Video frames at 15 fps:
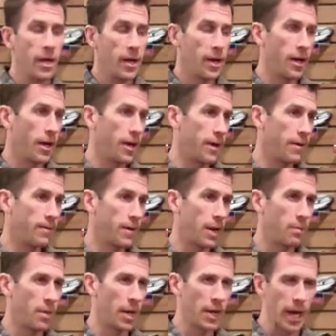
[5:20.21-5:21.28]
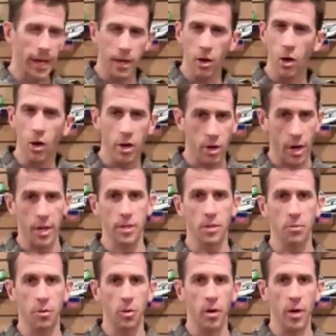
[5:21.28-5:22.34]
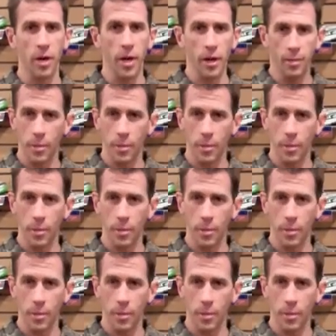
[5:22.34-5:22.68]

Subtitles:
That may not go across the board,